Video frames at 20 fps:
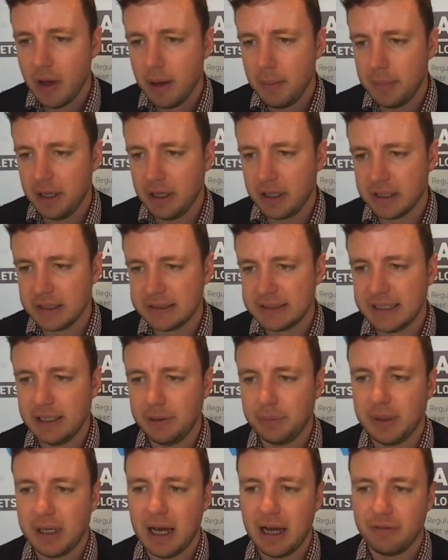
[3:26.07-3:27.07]
but you can
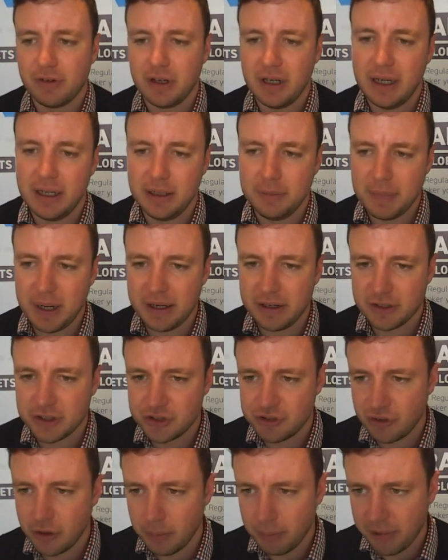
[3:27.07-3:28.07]
see we have clearly made a
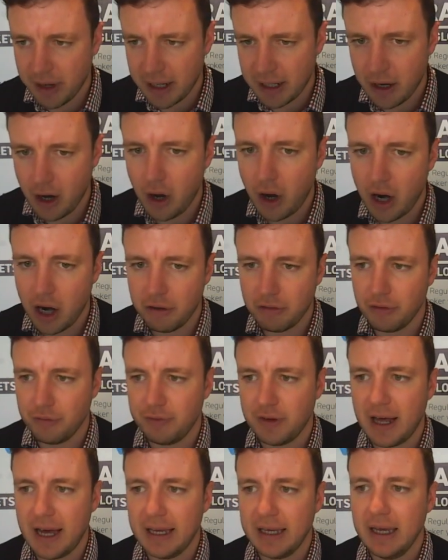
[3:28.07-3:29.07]
strong break higher
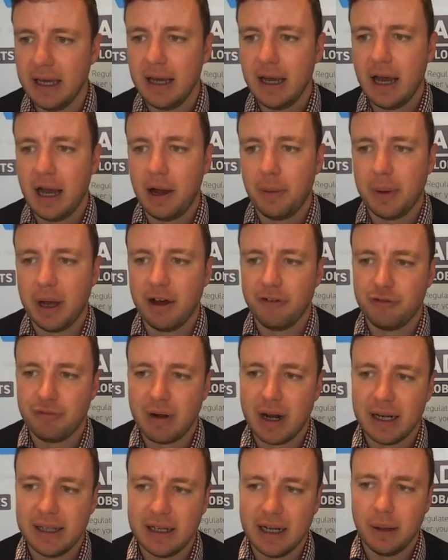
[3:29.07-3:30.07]
of late, and we have
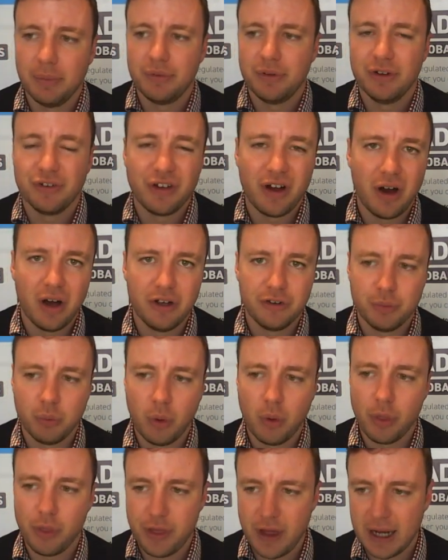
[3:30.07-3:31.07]
rallied up as high as
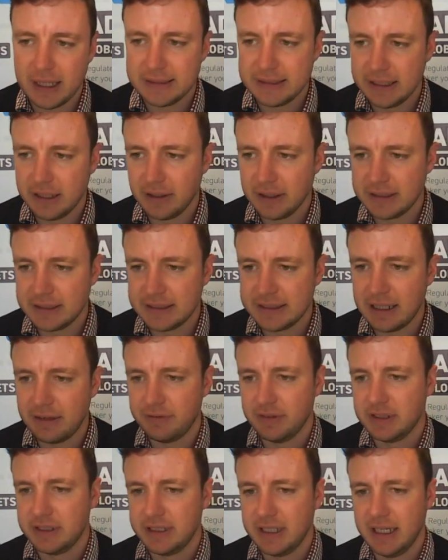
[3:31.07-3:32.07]

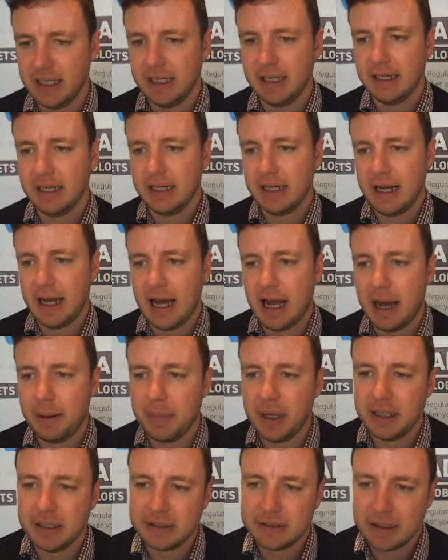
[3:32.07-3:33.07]
139.70.
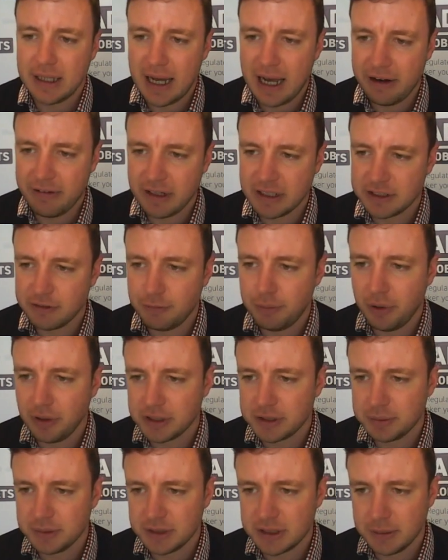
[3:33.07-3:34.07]
In areas of
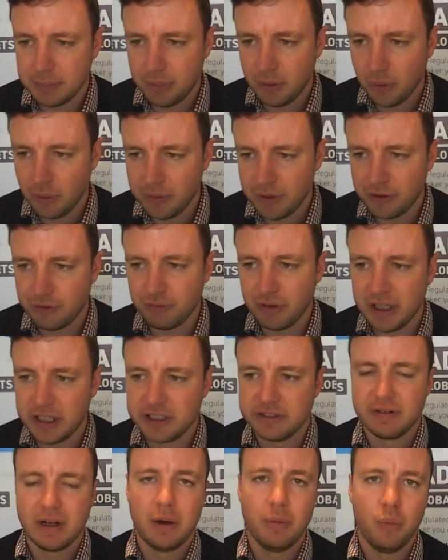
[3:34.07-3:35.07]
possible support, this
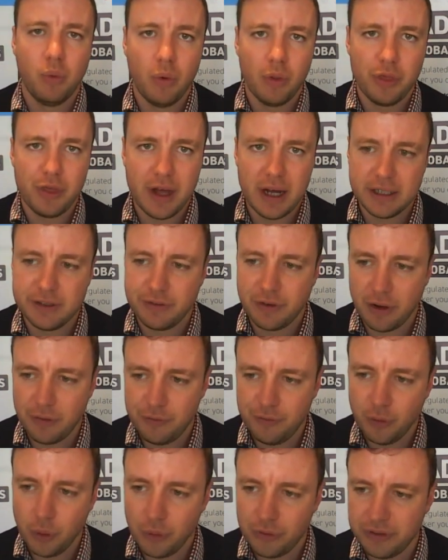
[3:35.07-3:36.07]
region around
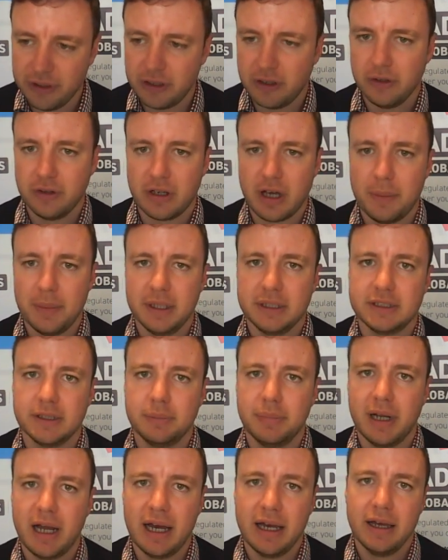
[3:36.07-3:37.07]
135.40 could come into
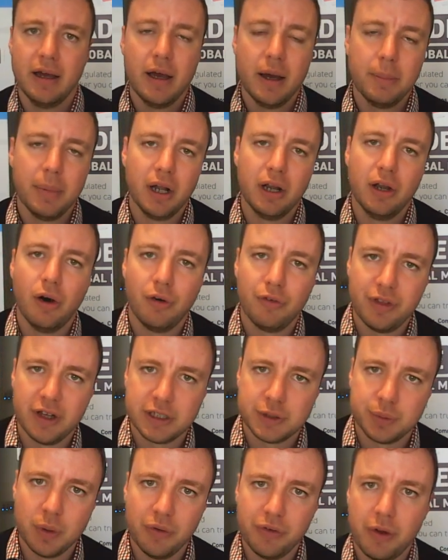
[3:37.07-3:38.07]
play, but a lot of
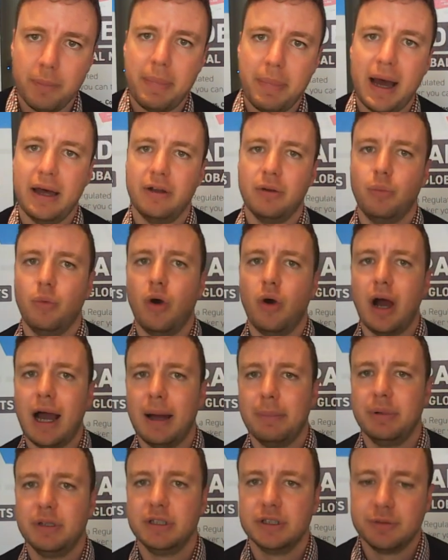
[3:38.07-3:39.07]
this will depend on what
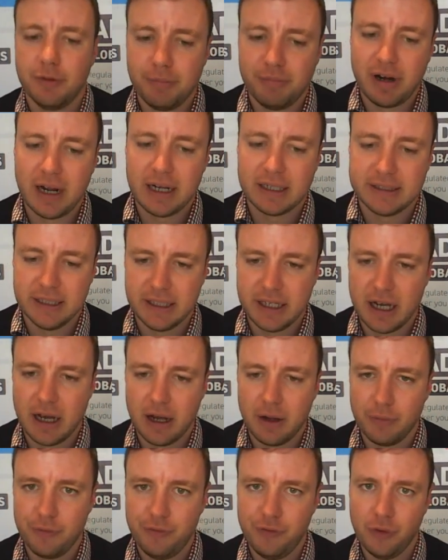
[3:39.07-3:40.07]
happens with Brexit
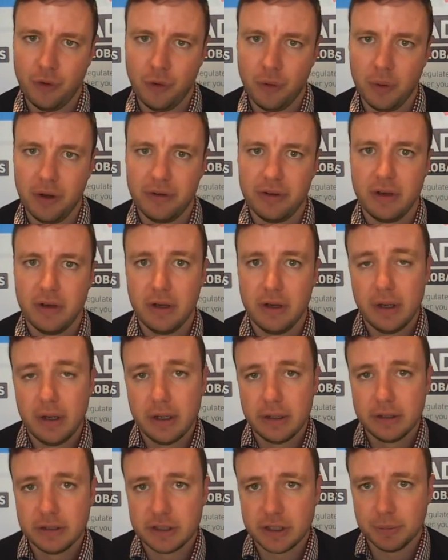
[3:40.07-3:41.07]
going forward.
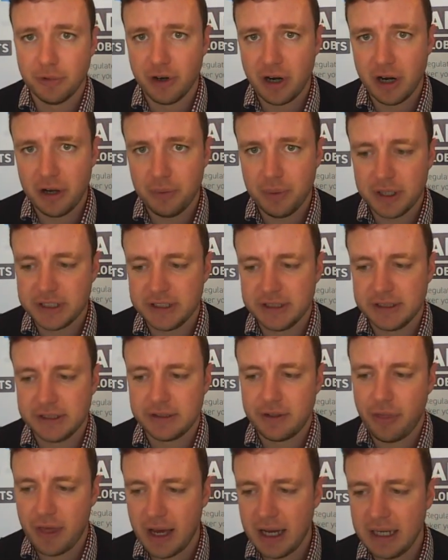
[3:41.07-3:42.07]
Tomorrow, which
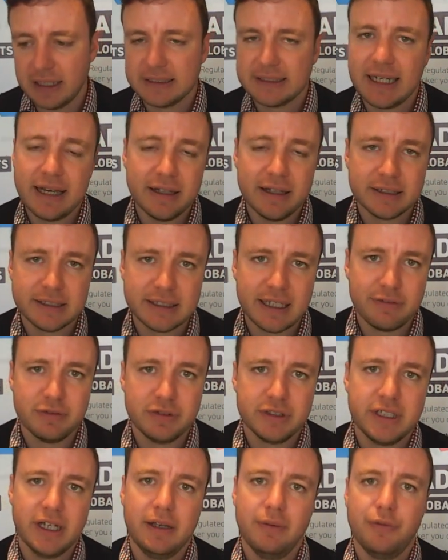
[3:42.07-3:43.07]
is Thursday, the
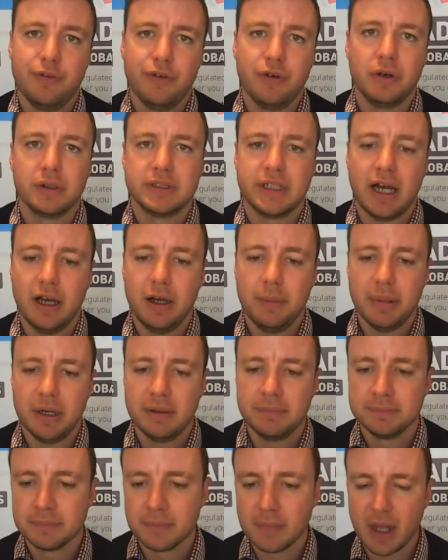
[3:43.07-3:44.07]
17th of
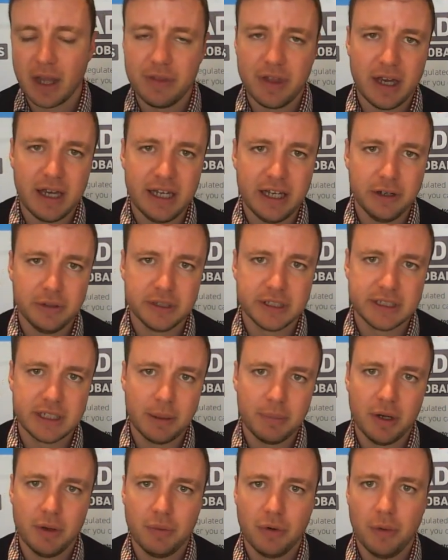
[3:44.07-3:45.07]
October, the EU
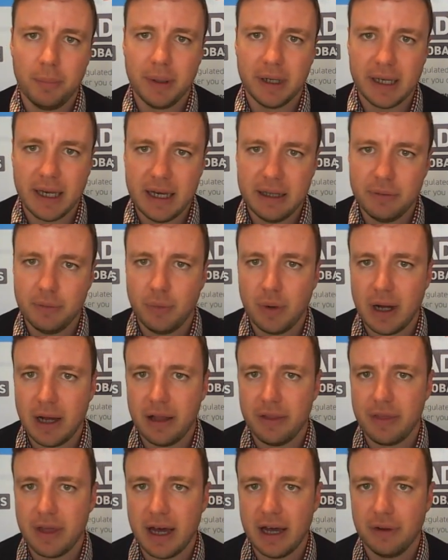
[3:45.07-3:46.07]
summit will begin,
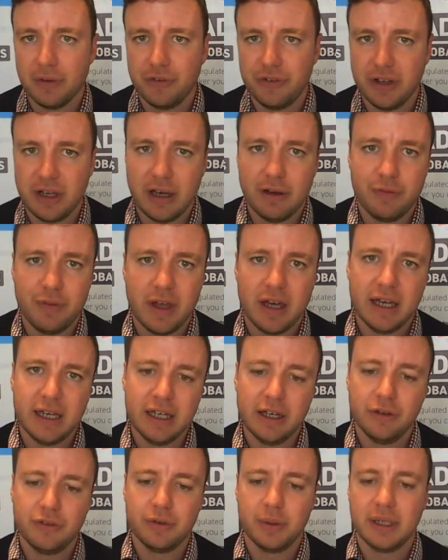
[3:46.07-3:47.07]
where they'll see if the
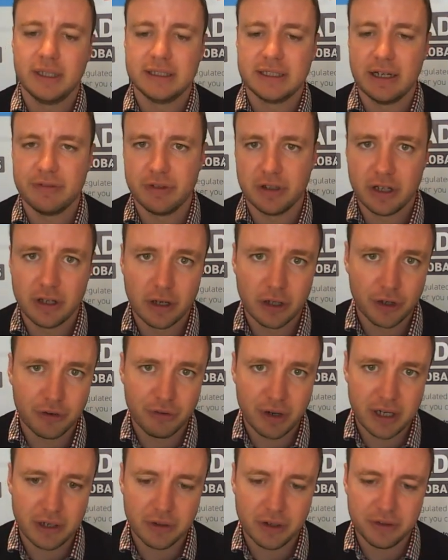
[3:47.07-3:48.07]
EU 27 can
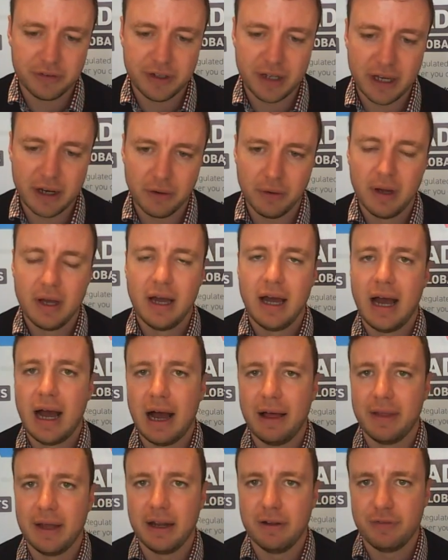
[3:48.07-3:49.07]
agree on a deal,
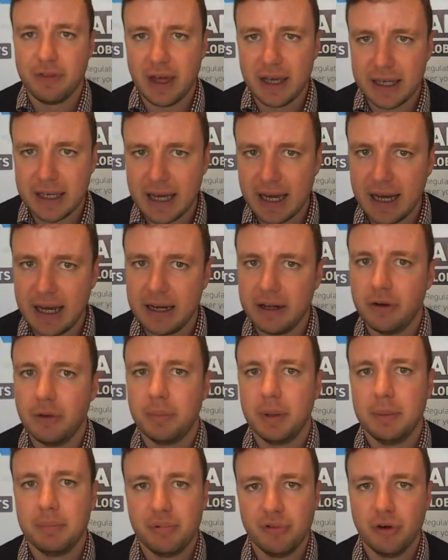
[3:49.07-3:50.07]
and then if they can, it will
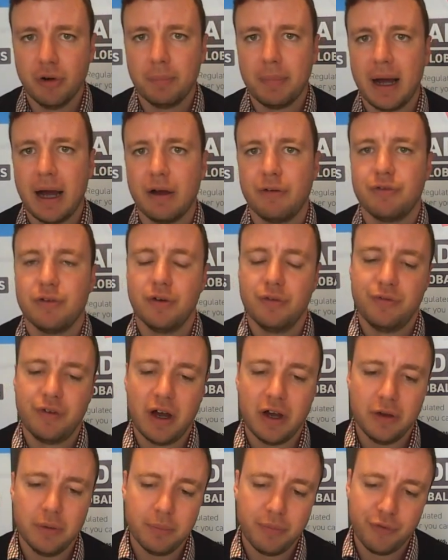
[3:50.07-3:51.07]
be brought back for a
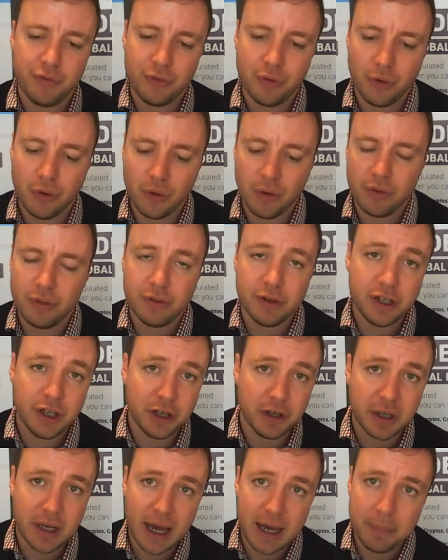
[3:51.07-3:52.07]
vote for
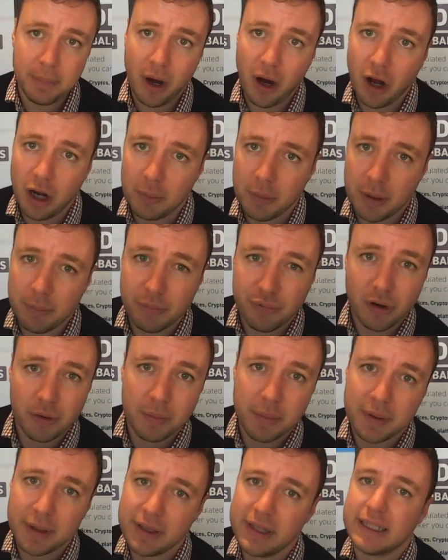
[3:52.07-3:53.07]
UK Parliament
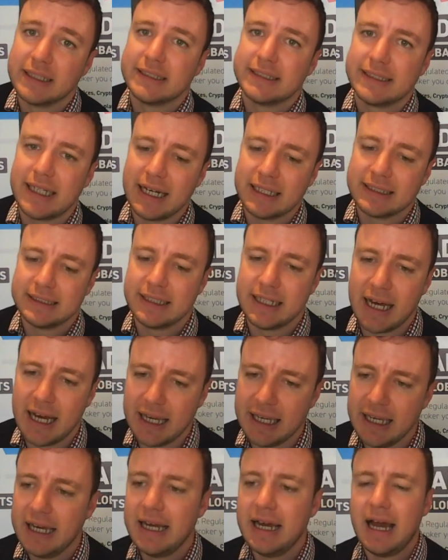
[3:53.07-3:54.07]
probably this
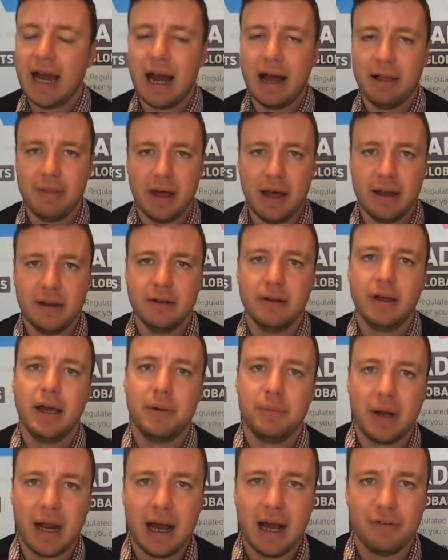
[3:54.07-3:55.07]
Saturday, and then
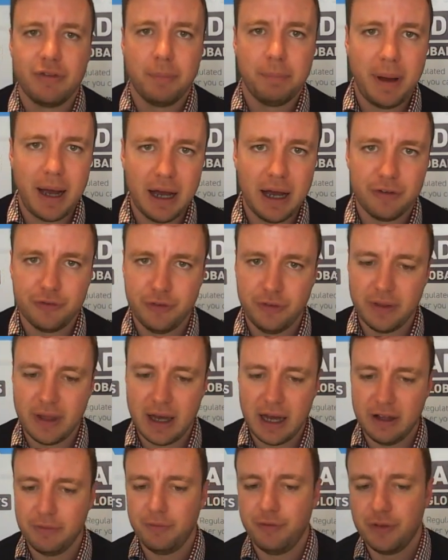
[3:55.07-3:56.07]
it would have to pass through
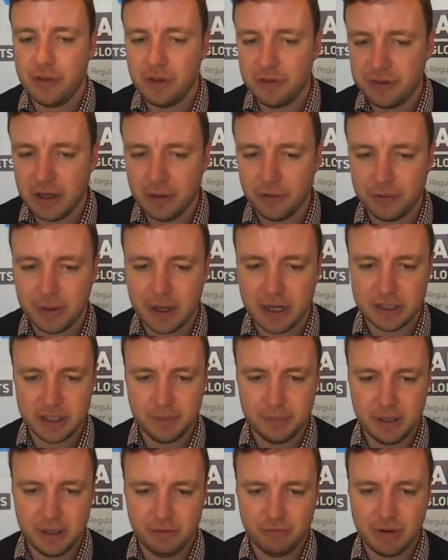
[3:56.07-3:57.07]
there for the deal to
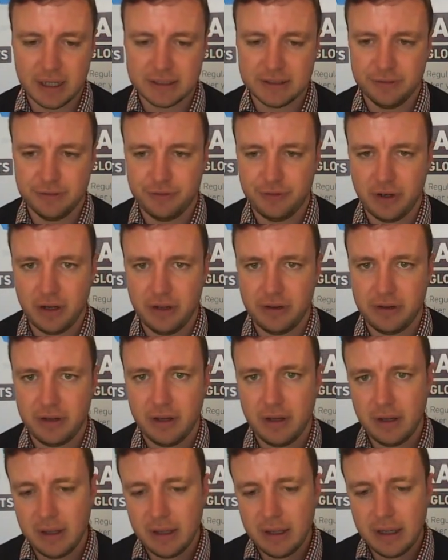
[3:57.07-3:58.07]
actually be ratified.
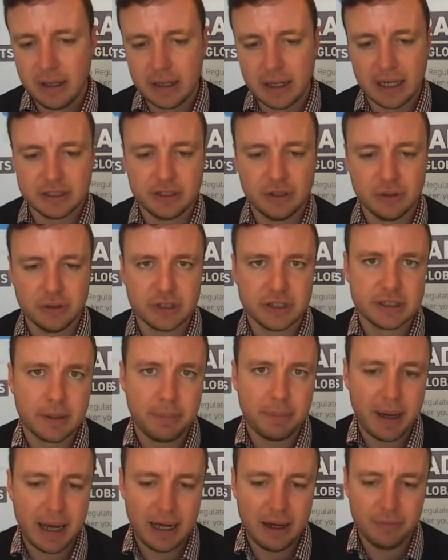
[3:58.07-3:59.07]
Now, it's not just the
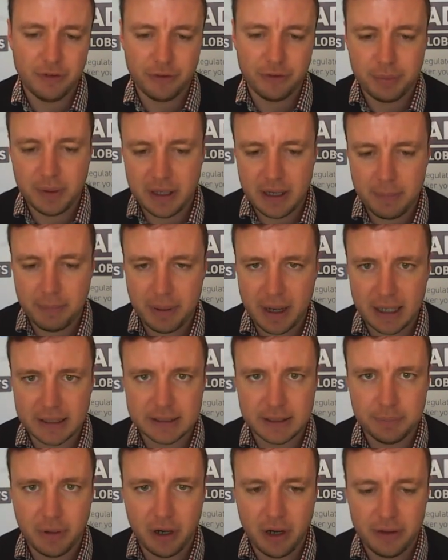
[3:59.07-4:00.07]
pound that's been
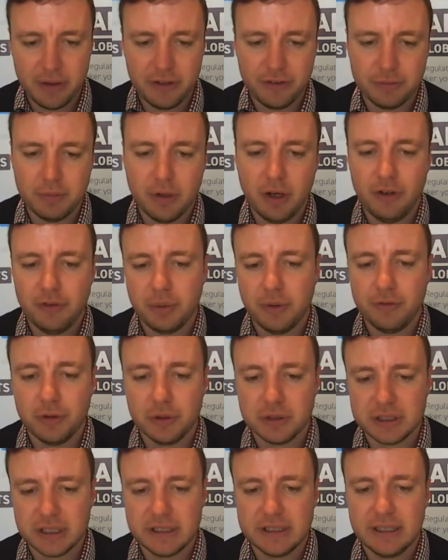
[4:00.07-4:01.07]
impacted by these moves. We've
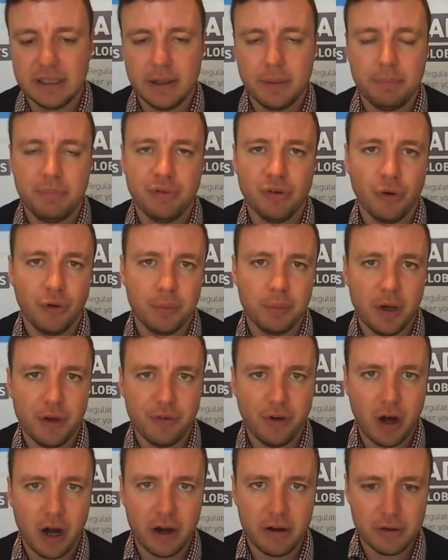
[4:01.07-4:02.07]
also seen a broad
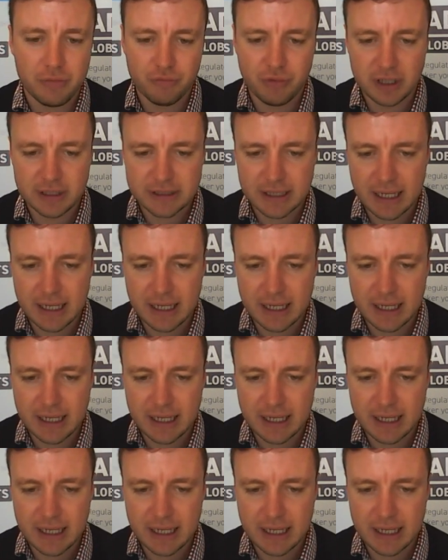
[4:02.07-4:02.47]
move higher in risk